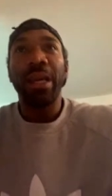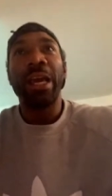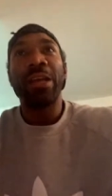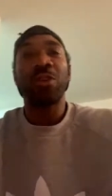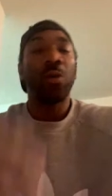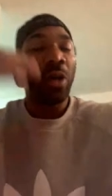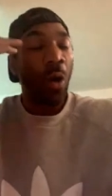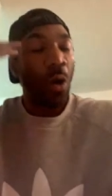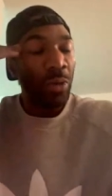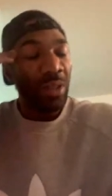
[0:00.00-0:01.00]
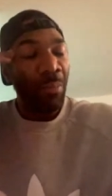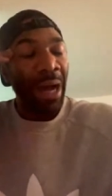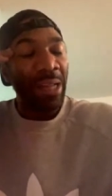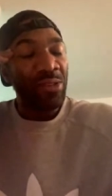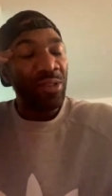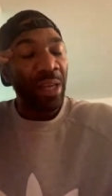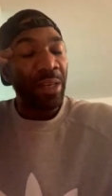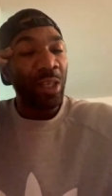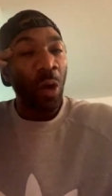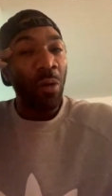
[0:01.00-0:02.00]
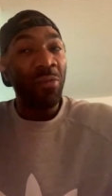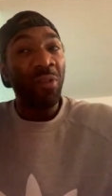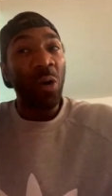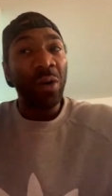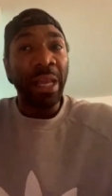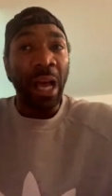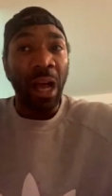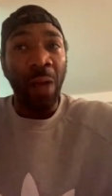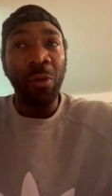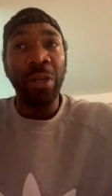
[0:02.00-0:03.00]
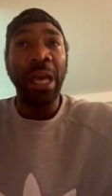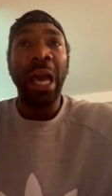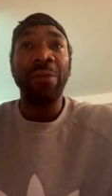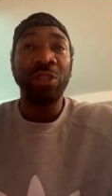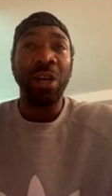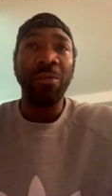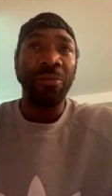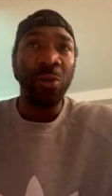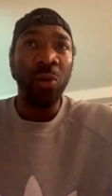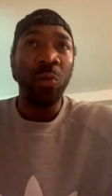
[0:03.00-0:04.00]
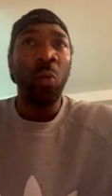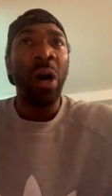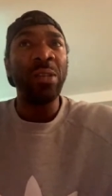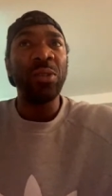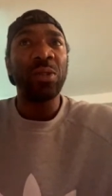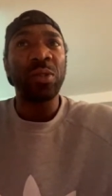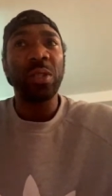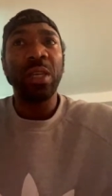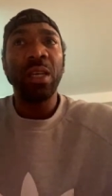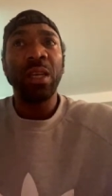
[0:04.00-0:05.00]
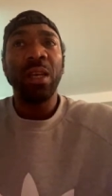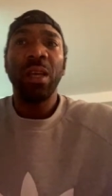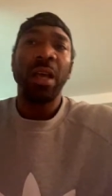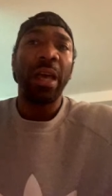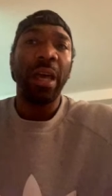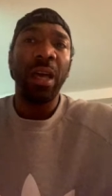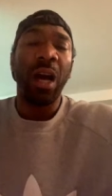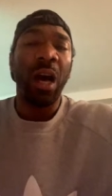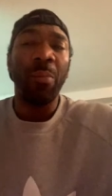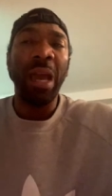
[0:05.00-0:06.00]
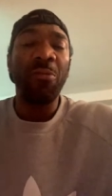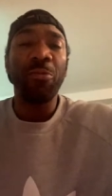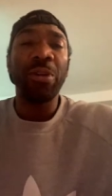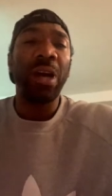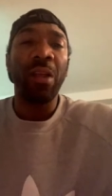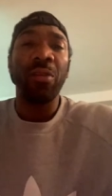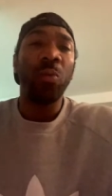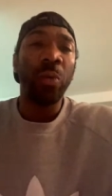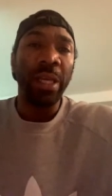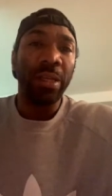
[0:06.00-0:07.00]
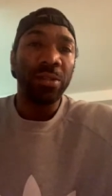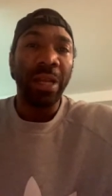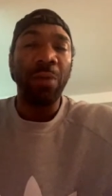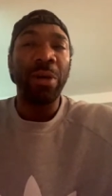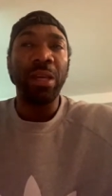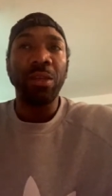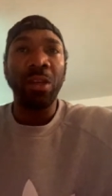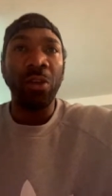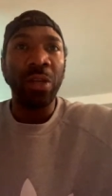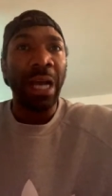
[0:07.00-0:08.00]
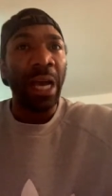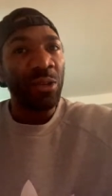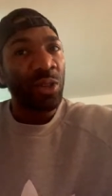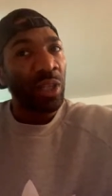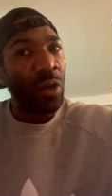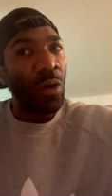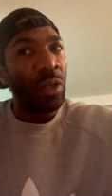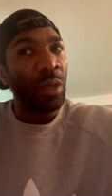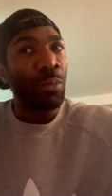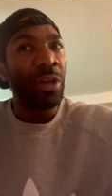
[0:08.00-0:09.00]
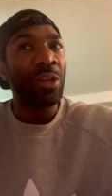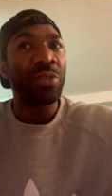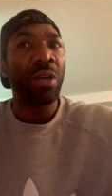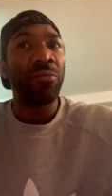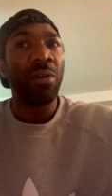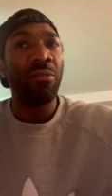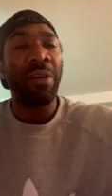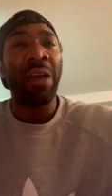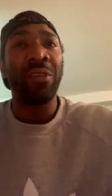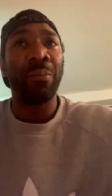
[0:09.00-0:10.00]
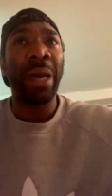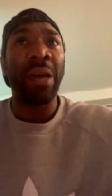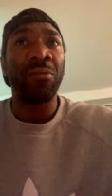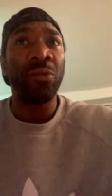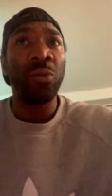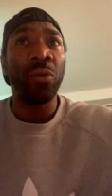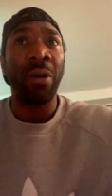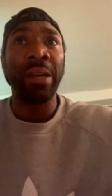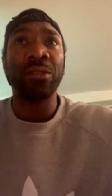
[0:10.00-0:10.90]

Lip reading: And so going with the mindset going forward now, I'm going to have junk food once every other week. So that way, you kind of slowly bring yourself off of having bad food, right?